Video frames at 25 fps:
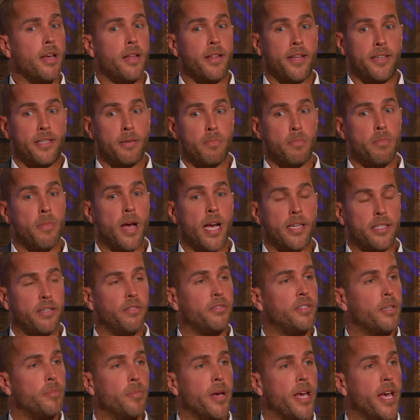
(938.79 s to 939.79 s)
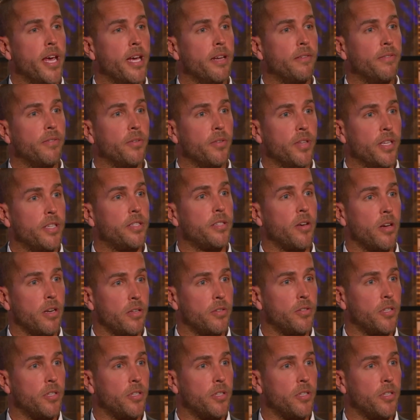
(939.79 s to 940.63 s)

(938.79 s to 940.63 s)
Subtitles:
There's a massive demand for this kind of